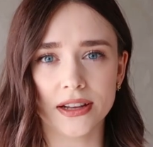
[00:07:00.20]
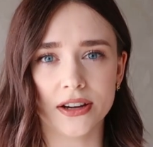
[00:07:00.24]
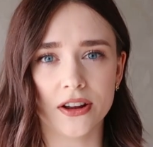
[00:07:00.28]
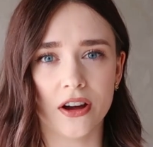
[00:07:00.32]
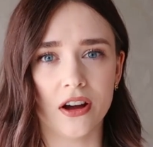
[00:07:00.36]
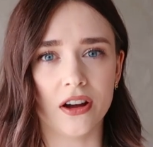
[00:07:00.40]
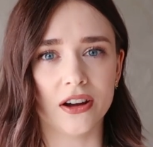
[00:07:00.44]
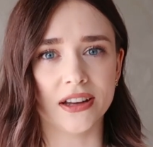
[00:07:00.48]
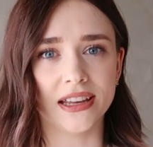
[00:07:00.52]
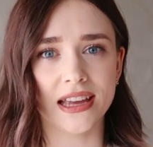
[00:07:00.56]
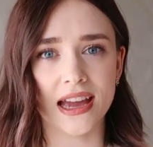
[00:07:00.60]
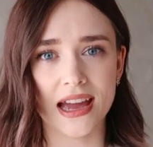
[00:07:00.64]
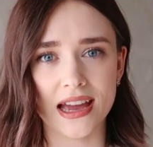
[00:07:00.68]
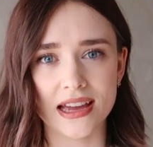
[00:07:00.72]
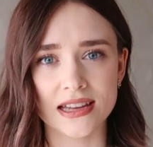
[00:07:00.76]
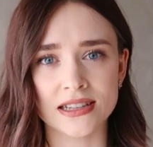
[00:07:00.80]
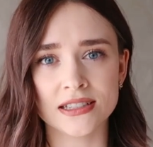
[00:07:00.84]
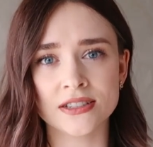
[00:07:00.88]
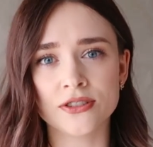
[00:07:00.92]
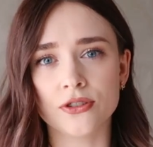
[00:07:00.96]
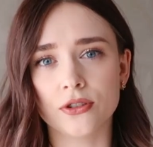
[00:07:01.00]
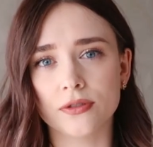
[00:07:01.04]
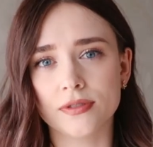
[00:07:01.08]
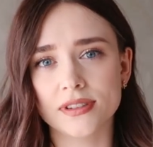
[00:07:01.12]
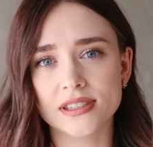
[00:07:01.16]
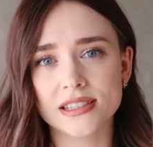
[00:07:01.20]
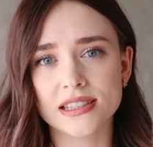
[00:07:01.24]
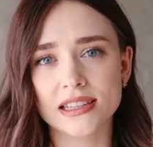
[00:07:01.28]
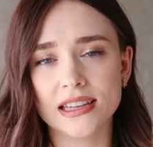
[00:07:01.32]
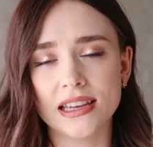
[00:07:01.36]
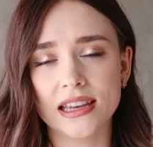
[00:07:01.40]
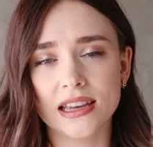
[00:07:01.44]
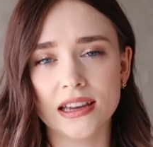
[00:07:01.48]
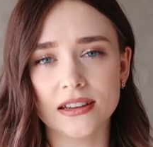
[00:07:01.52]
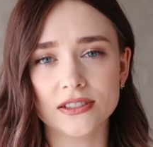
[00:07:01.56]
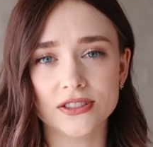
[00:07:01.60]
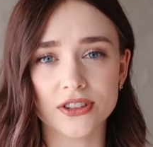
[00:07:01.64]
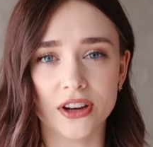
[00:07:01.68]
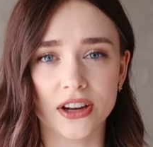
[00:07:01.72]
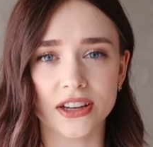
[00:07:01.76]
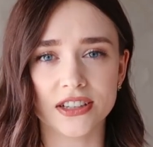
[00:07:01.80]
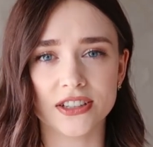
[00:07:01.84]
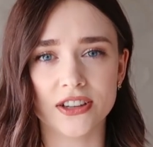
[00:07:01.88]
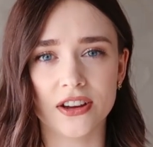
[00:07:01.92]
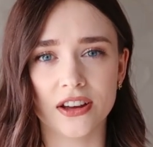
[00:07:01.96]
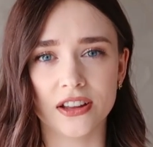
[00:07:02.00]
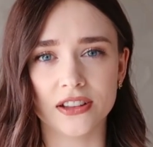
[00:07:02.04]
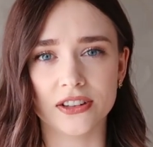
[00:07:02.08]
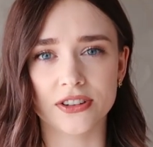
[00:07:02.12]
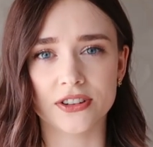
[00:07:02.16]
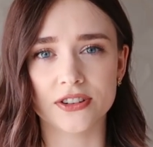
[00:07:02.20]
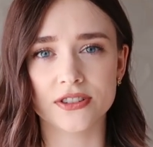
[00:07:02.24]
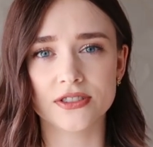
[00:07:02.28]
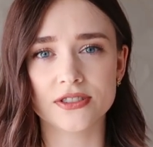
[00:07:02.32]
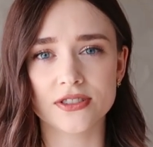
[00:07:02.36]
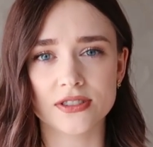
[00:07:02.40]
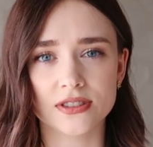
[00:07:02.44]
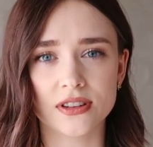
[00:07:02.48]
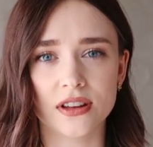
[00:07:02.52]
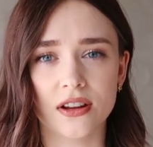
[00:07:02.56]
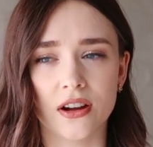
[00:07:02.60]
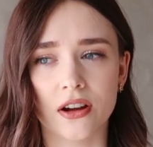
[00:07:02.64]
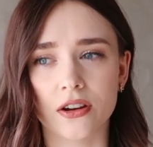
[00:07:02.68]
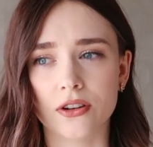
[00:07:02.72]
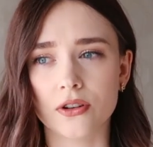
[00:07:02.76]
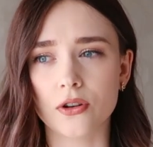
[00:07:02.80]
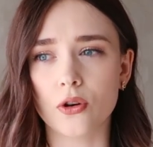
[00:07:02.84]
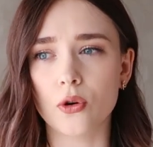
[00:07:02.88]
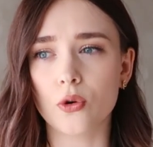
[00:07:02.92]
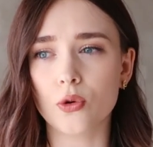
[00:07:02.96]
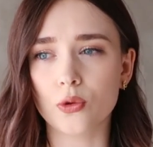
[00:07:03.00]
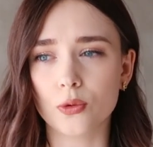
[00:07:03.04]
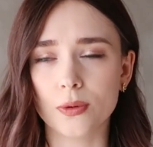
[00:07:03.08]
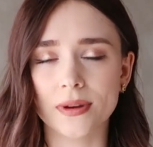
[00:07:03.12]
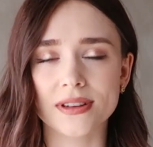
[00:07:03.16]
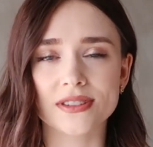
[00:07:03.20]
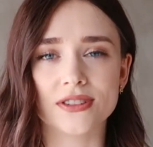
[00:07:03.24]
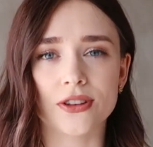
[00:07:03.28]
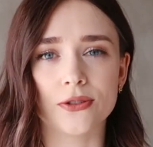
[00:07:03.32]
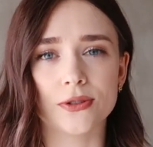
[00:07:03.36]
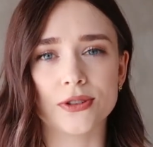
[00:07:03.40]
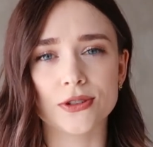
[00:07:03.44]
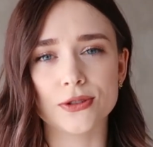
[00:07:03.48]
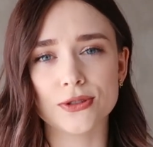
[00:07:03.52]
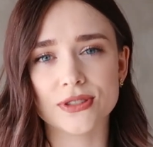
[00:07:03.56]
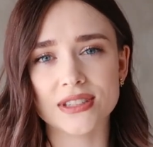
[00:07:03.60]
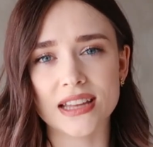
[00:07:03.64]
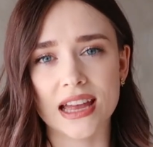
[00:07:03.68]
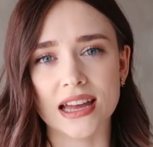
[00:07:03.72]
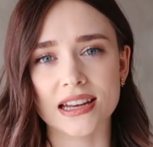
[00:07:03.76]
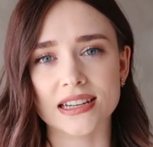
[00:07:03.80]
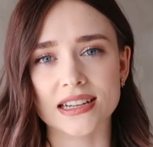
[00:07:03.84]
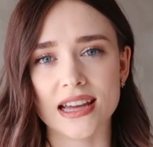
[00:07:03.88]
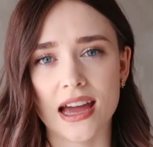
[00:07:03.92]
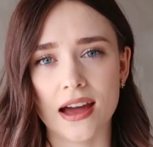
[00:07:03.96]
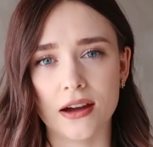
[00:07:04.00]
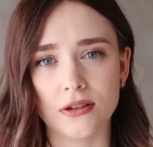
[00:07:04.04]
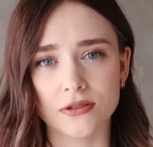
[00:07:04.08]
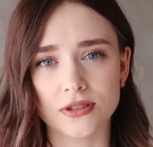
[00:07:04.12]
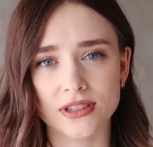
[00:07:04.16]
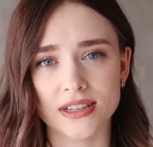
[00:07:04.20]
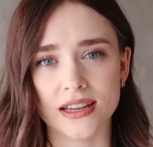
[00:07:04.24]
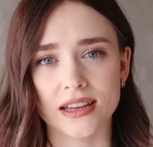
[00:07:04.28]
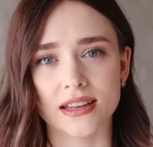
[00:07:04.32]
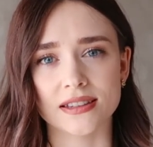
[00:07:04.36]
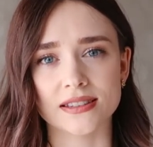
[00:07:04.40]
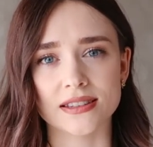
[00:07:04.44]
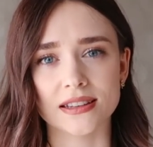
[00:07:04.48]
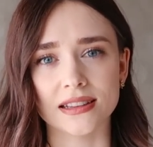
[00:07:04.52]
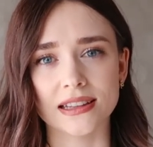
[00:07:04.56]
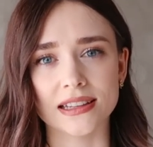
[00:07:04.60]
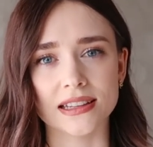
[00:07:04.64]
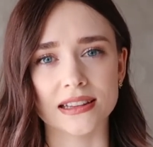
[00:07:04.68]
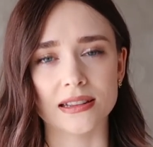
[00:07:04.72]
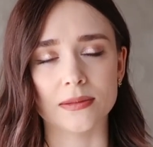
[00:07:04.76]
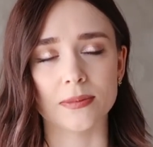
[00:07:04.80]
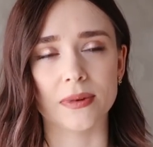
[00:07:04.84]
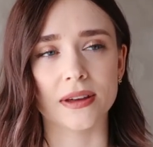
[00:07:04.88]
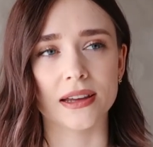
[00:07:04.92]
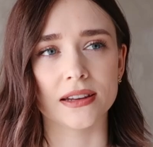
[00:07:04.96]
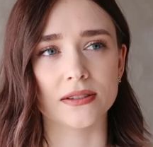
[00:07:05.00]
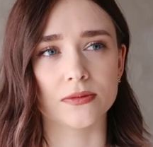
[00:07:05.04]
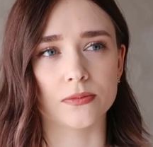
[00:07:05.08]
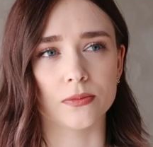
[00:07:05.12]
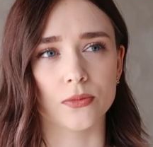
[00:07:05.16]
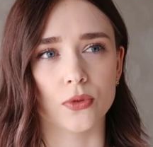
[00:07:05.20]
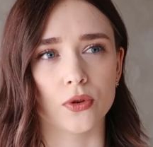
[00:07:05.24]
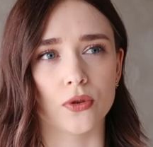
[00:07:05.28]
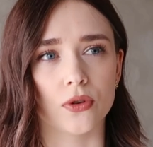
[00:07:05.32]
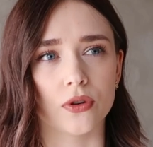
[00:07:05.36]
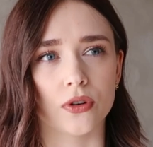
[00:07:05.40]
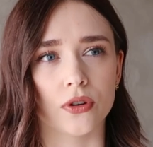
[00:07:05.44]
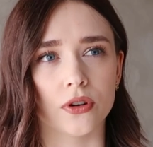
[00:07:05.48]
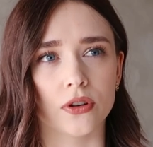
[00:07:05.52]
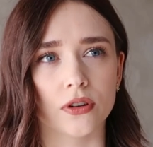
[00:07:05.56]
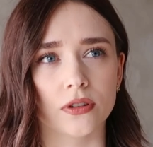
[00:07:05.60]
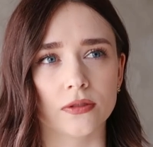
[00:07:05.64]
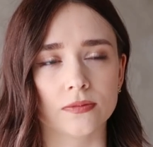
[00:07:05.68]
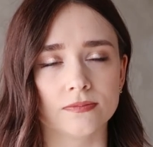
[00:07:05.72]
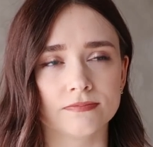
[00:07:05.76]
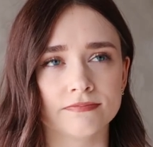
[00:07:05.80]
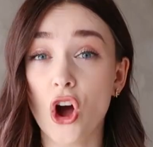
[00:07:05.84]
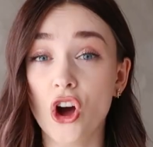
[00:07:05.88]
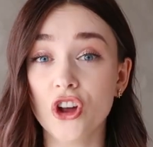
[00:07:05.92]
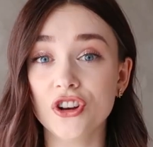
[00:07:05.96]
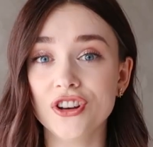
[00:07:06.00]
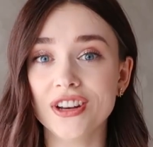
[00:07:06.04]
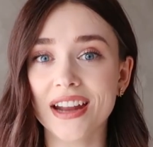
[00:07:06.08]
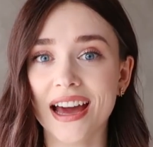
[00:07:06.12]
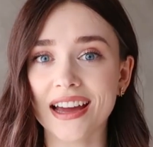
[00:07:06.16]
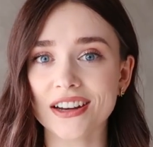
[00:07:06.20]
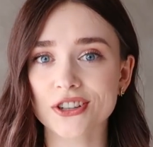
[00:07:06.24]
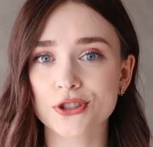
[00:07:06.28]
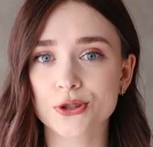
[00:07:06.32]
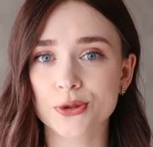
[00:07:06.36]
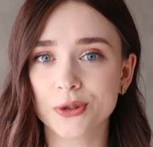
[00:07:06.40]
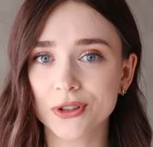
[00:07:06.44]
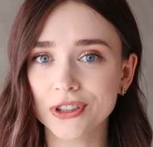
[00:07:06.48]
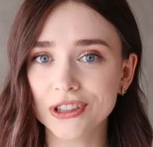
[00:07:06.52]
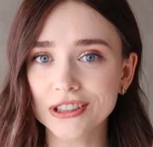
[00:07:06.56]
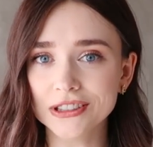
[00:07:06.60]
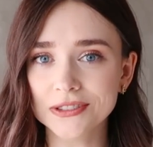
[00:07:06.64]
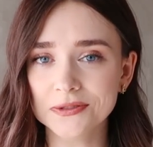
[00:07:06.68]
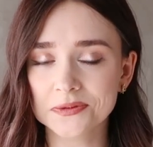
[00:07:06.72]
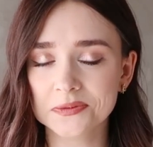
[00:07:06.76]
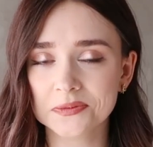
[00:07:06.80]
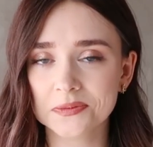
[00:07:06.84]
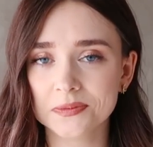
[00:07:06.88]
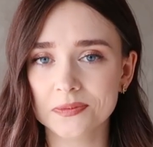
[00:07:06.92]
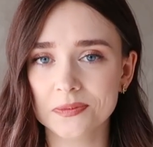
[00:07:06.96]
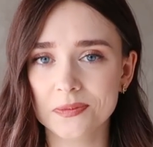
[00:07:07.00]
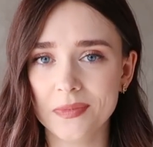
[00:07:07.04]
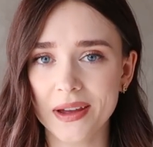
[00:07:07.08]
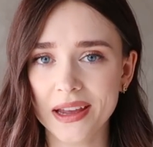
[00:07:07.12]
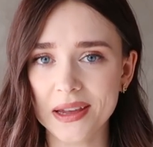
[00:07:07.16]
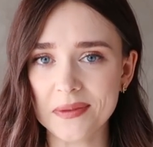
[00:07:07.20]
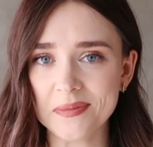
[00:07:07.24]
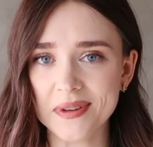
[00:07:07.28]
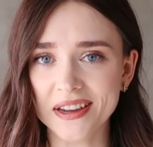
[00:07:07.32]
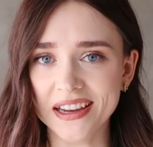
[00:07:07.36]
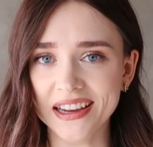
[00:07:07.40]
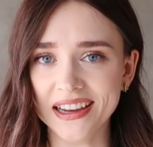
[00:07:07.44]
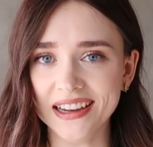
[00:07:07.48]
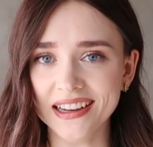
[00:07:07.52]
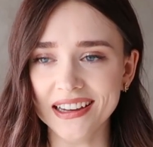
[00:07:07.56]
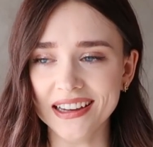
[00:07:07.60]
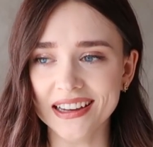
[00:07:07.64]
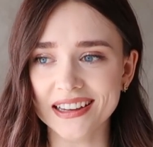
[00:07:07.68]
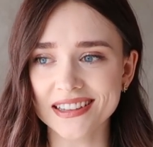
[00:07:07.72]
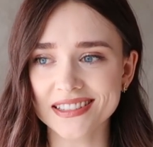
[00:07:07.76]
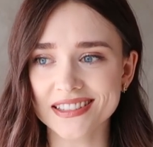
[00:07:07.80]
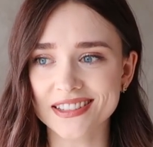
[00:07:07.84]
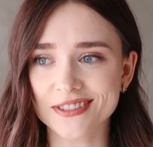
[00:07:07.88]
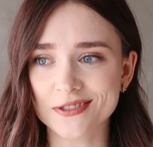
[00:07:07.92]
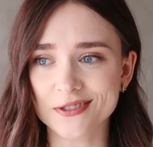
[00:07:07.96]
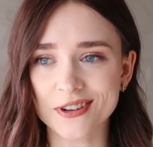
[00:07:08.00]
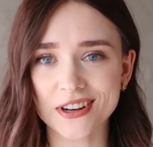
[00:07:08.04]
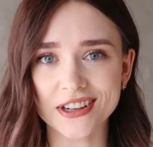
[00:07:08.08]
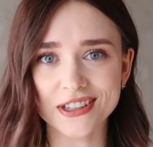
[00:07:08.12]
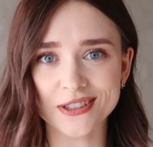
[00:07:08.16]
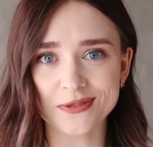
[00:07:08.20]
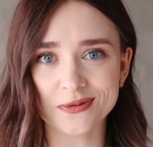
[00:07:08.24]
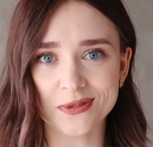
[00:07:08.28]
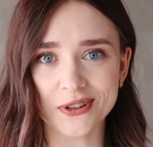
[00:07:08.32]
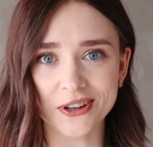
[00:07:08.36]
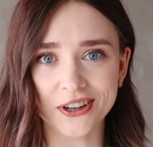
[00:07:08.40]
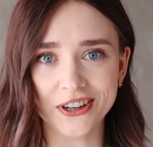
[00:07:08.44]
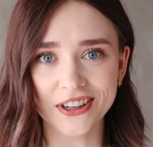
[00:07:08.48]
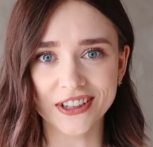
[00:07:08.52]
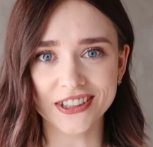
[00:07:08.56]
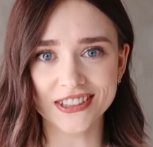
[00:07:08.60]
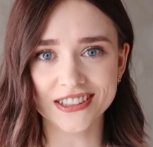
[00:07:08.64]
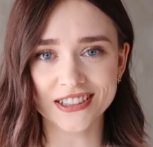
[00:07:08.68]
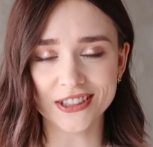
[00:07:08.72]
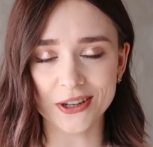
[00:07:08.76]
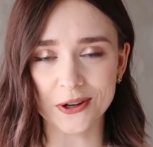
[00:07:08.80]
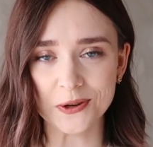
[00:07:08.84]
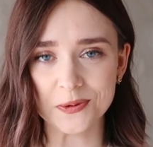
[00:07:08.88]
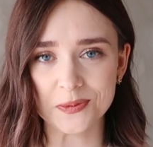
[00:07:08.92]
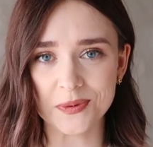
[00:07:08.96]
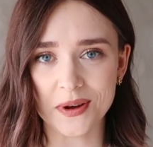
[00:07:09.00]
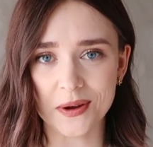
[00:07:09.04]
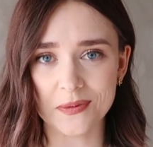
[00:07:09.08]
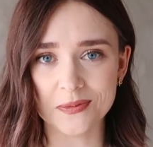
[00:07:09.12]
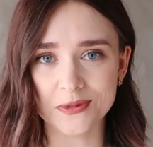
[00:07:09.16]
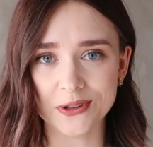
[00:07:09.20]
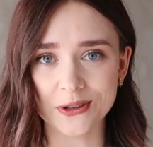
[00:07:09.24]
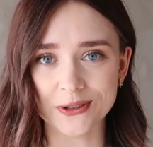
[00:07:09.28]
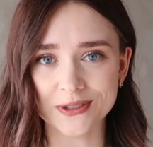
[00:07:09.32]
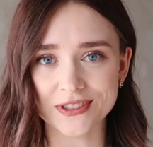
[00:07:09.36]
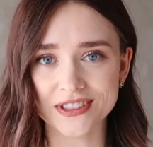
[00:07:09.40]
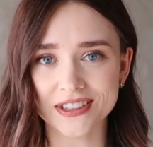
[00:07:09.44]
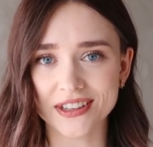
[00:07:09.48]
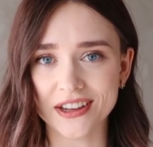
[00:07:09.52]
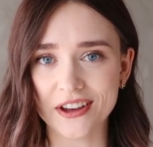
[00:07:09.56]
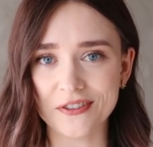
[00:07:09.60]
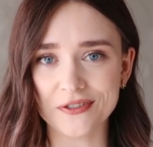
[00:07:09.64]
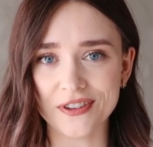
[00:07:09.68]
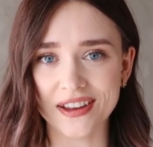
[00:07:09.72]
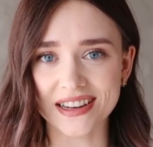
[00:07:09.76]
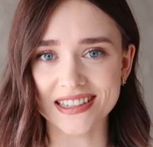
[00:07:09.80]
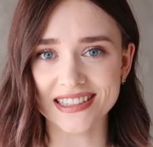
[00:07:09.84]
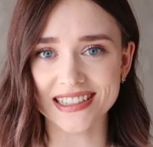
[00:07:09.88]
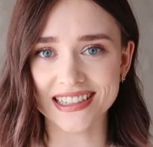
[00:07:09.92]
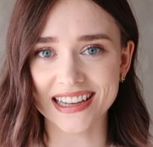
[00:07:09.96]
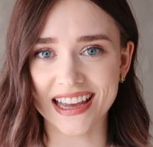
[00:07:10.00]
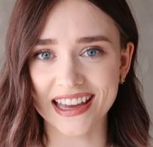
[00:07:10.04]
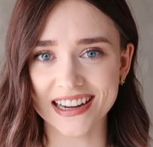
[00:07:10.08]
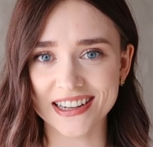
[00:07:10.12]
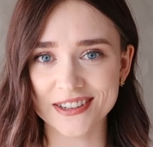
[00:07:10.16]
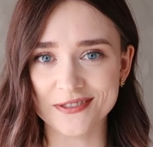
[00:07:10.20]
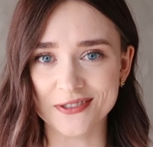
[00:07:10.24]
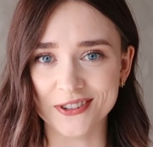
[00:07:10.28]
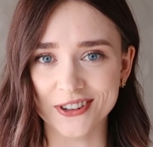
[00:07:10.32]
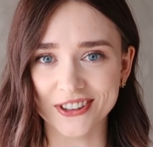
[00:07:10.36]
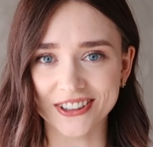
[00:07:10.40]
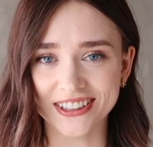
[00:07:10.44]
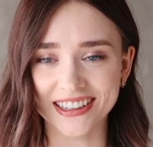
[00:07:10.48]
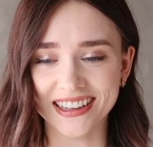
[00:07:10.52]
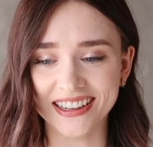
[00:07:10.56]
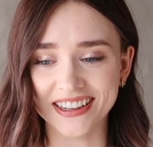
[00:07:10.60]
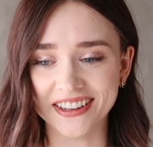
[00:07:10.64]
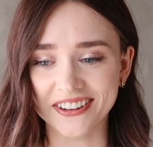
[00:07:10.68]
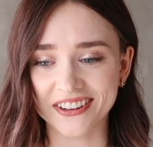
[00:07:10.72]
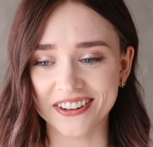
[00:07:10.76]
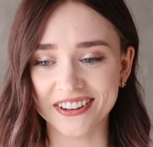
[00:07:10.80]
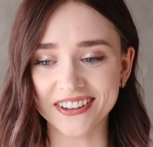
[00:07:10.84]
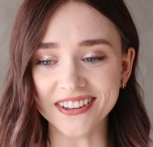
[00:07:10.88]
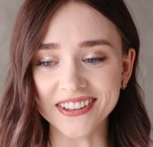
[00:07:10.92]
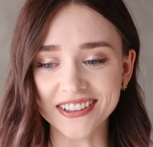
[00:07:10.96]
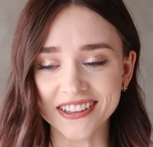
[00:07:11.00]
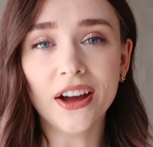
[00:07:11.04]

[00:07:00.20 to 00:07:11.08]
and high-end. Obviously, dyed colors are always going to stand out as a little bit more unnatural, maybe is the right word. Hope I'm not offending anyone here.